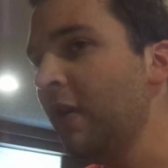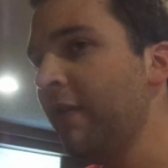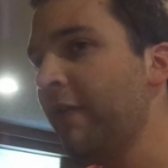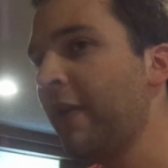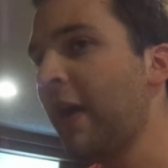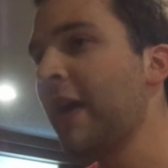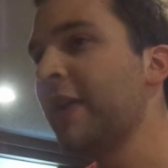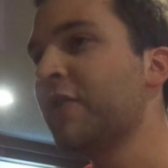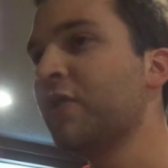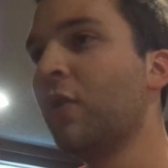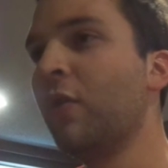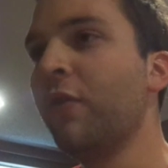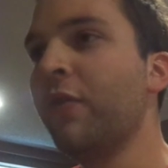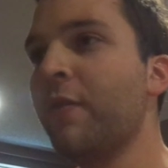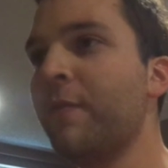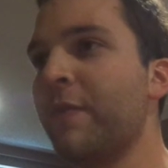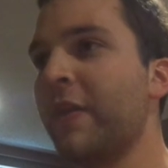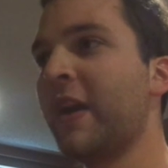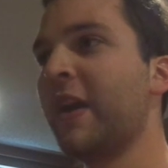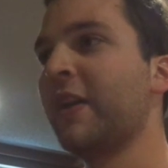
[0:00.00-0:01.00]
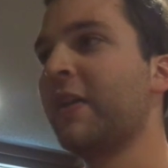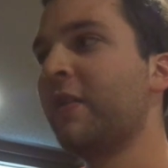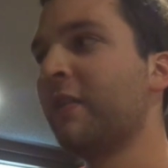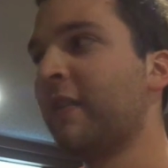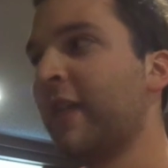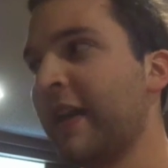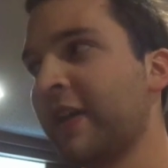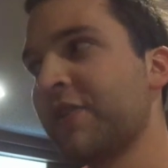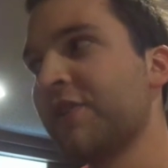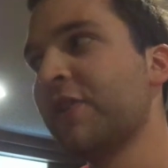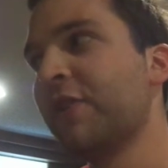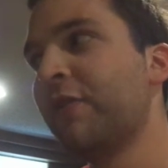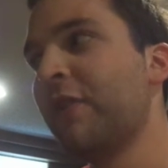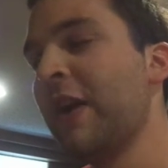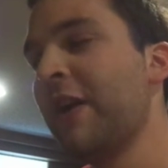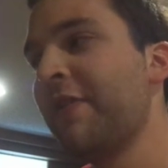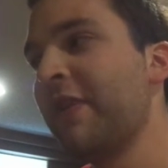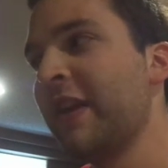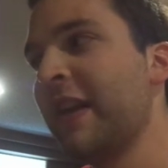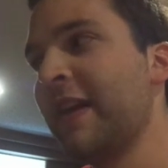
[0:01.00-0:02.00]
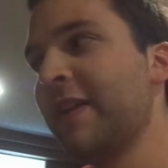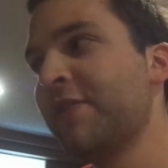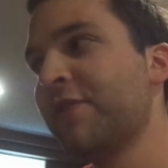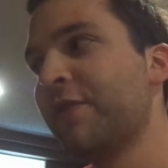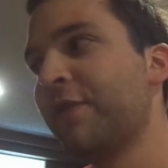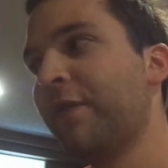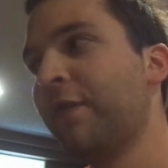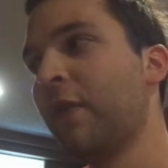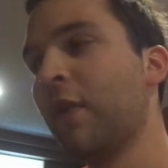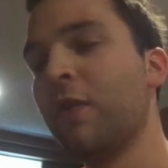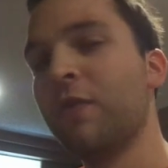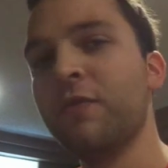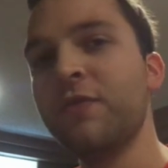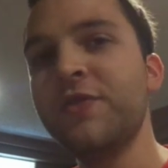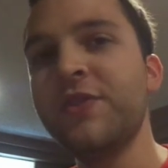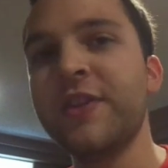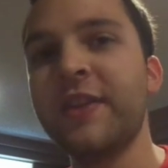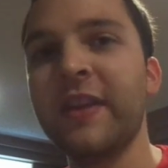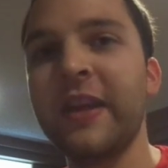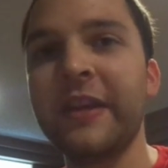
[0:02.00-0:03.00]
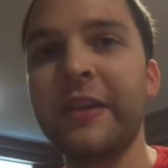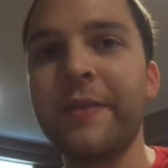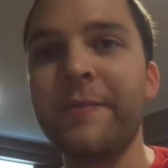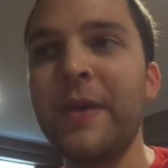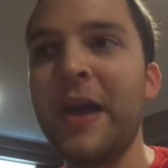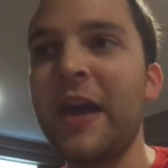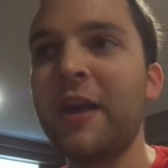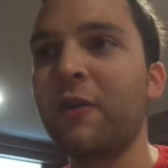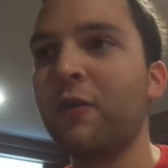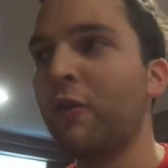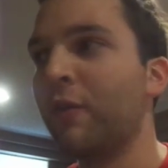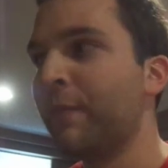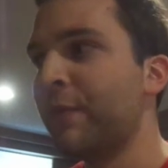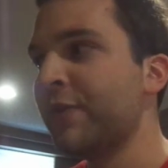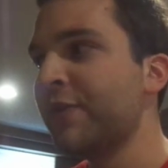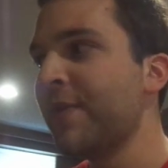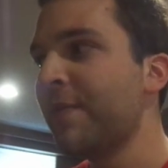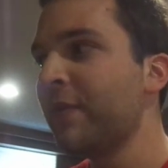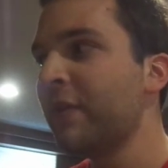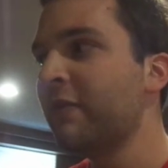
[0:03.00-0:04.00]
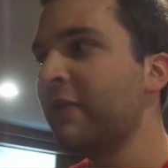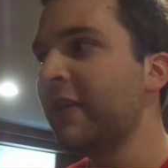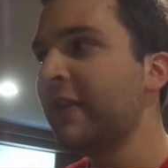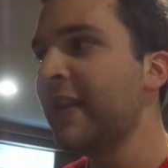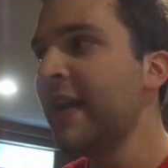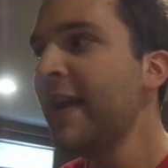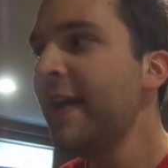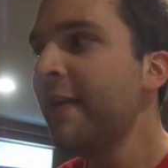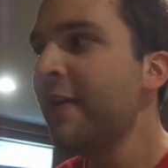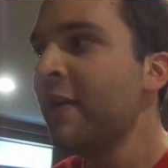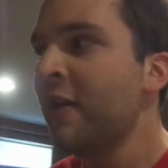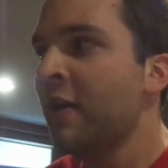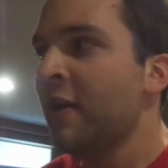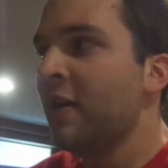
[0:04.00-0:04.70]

I told them that I could like sit around and answer phones in like the back room or something like that.